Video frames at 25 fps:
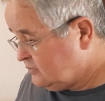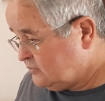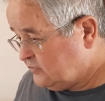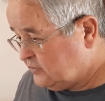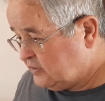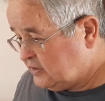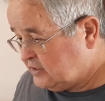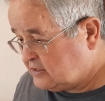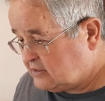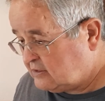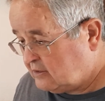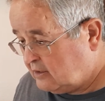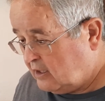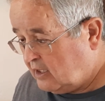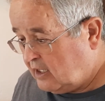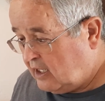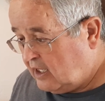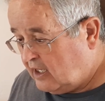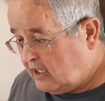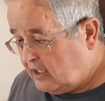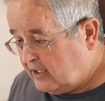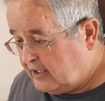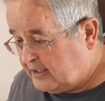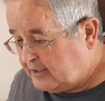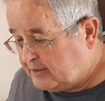this
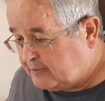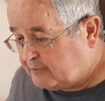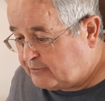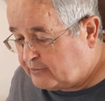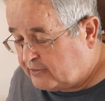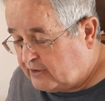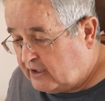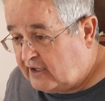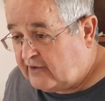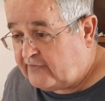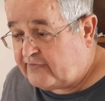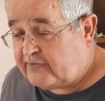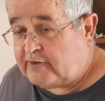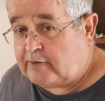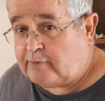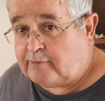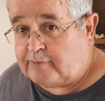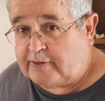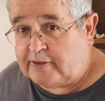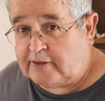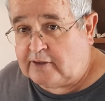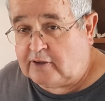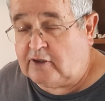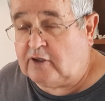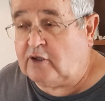law and prophet
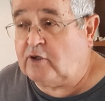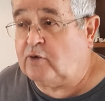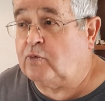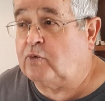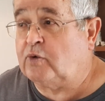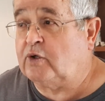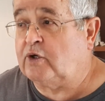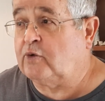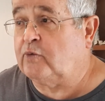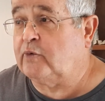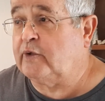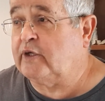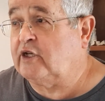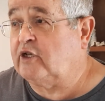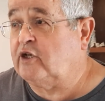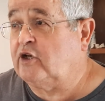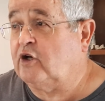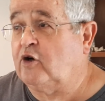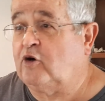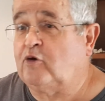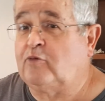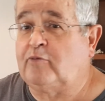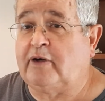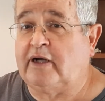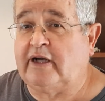period where we
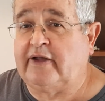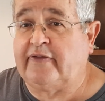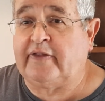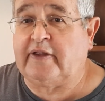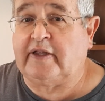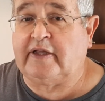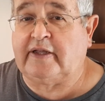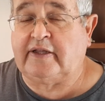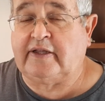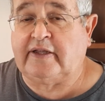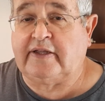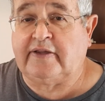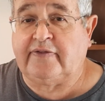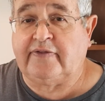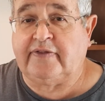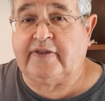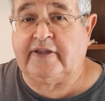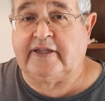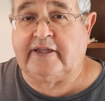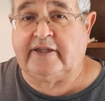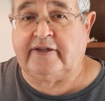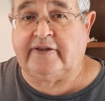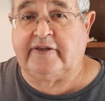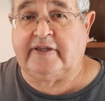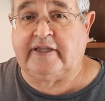go by the
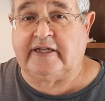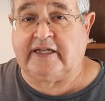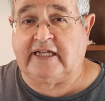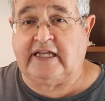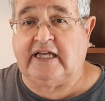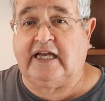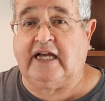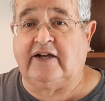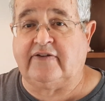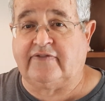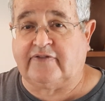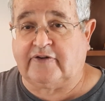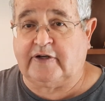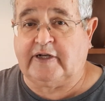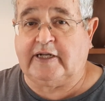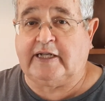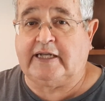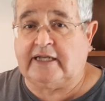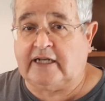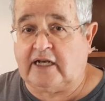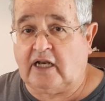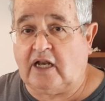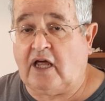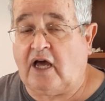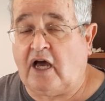governing
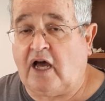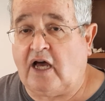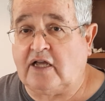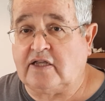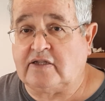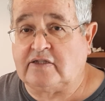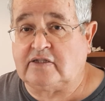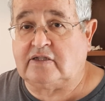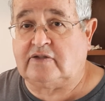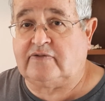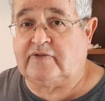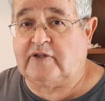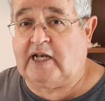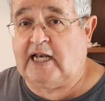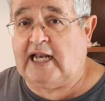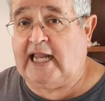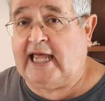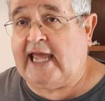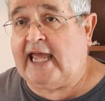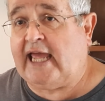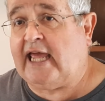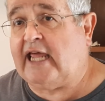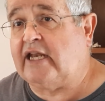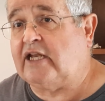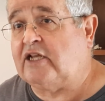laws of the
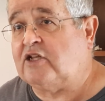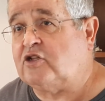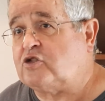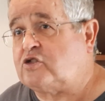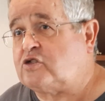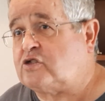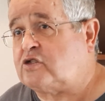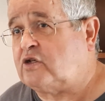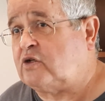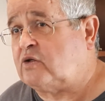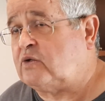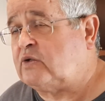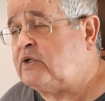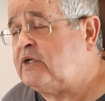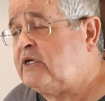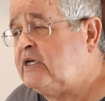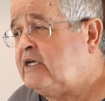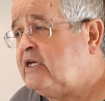land. And so